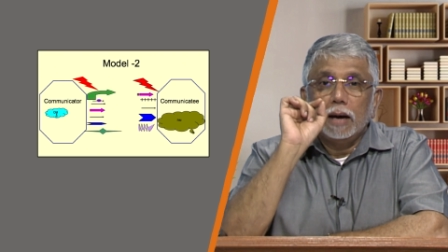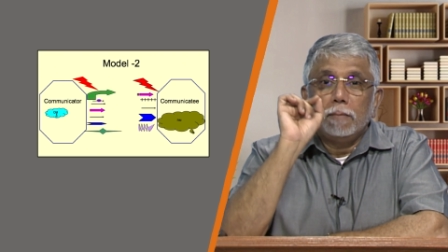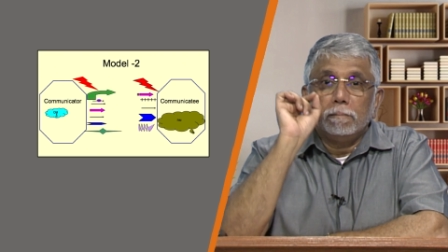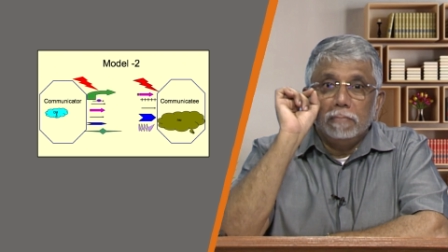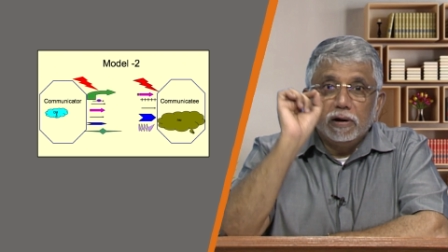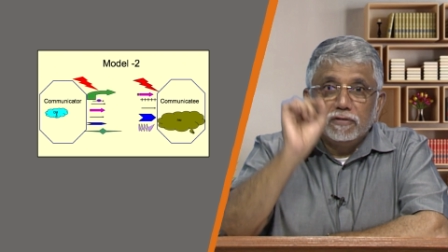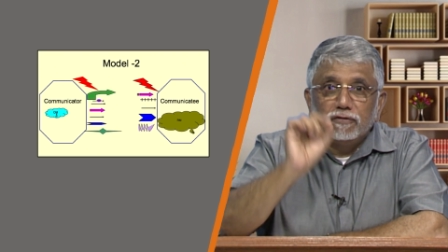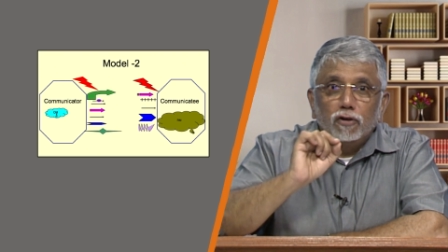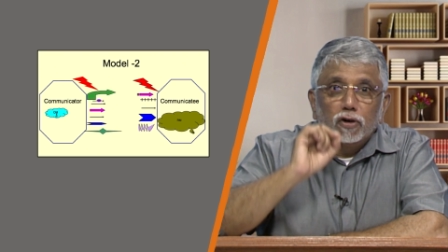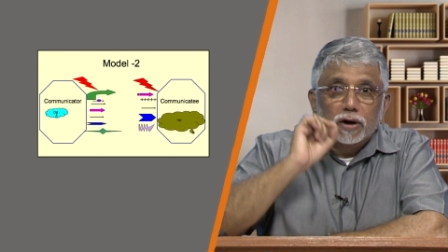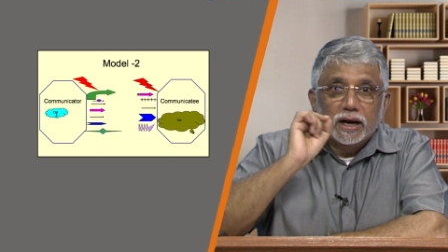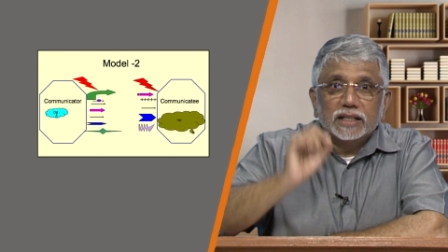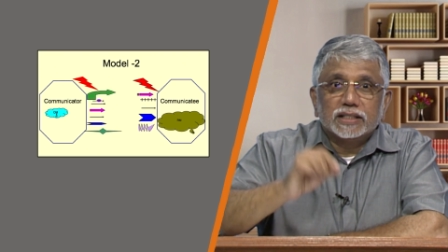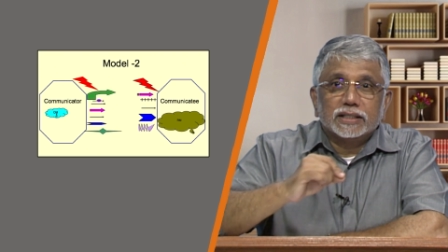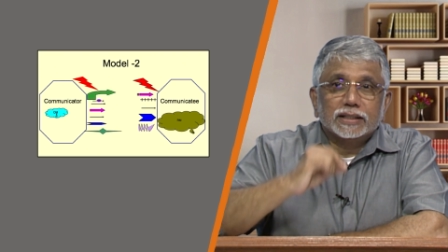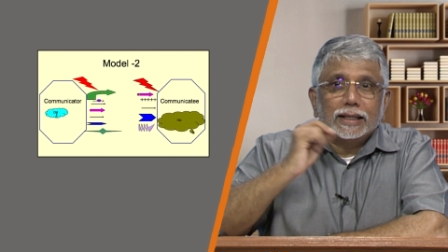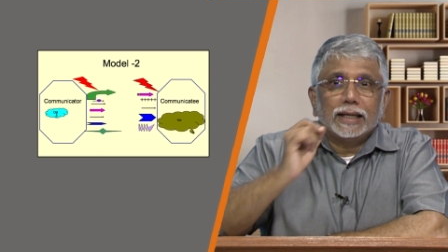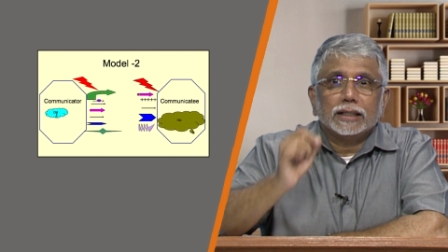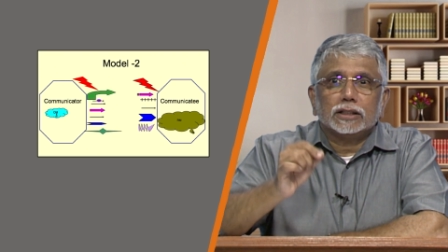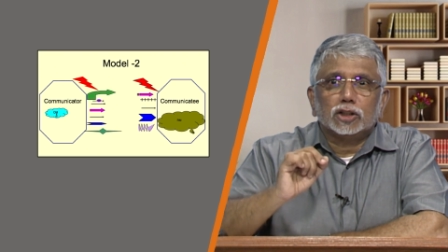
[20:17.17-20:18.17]
Before I
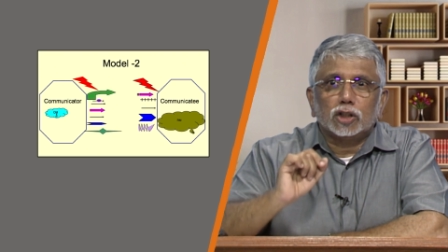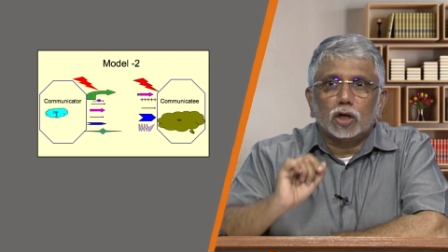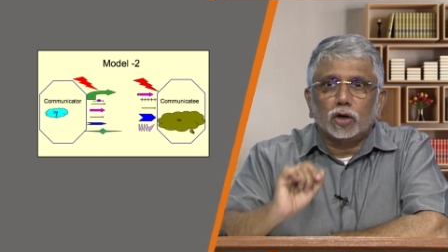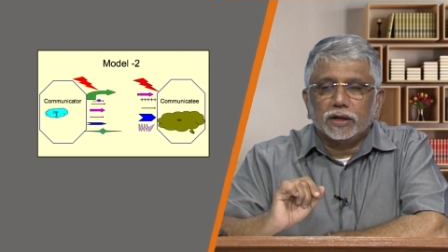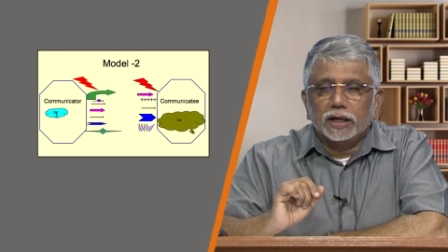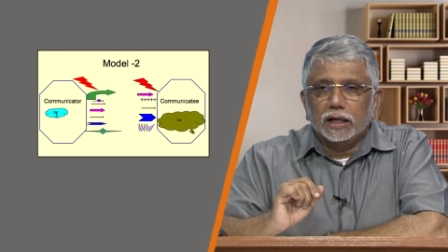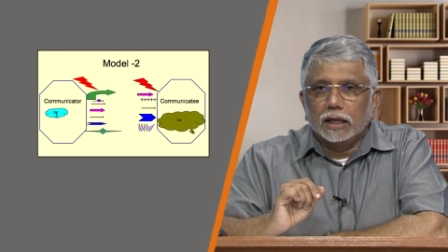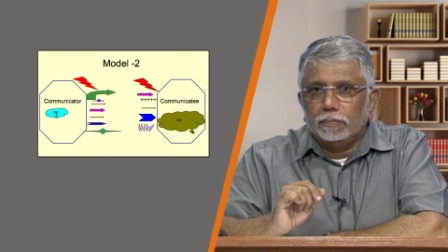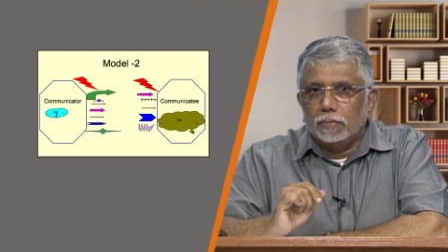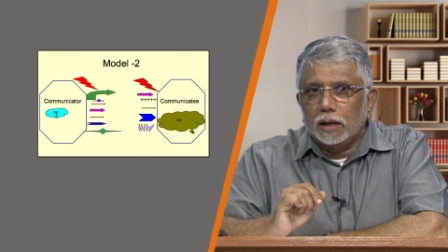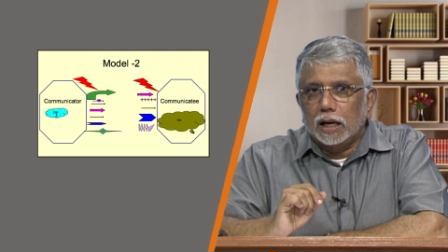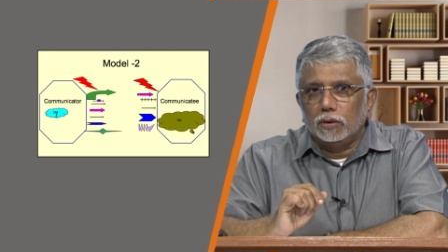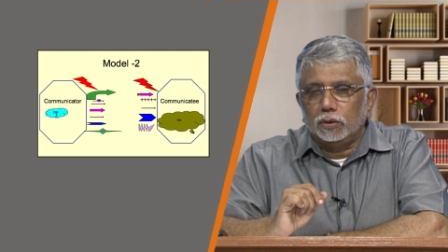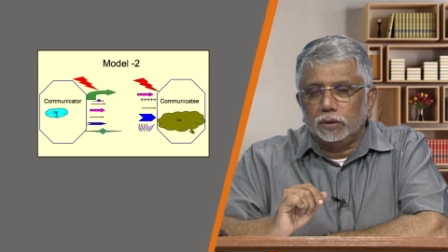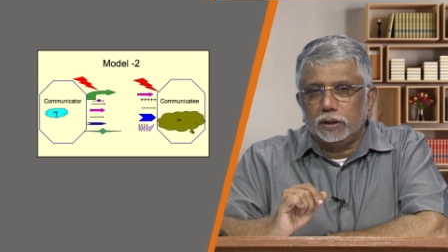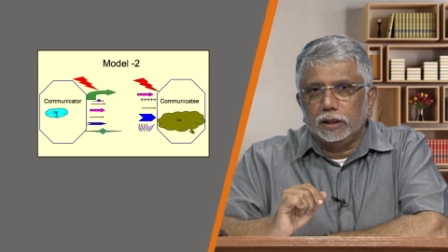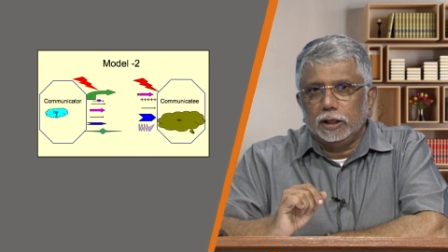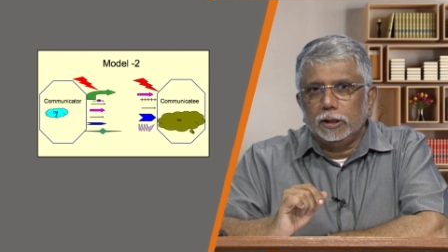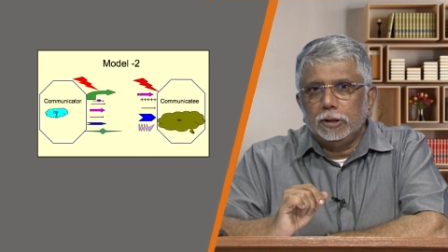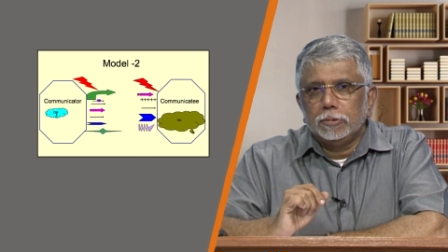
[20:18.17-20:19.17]
start talking
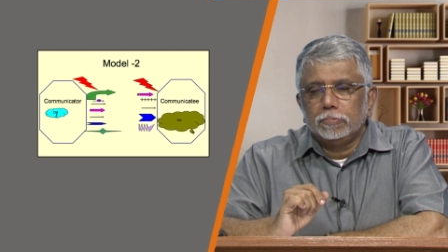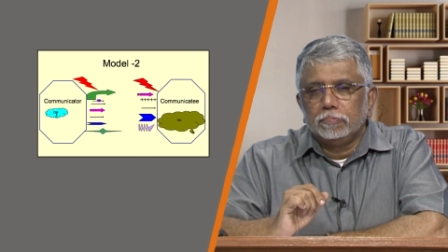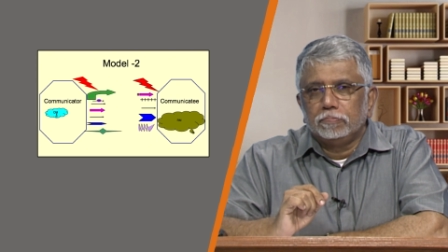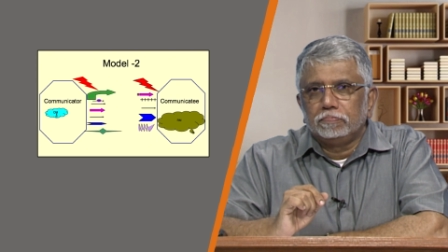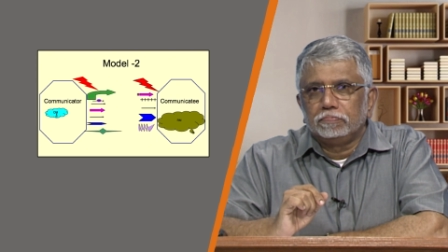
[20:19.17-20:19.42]
about it,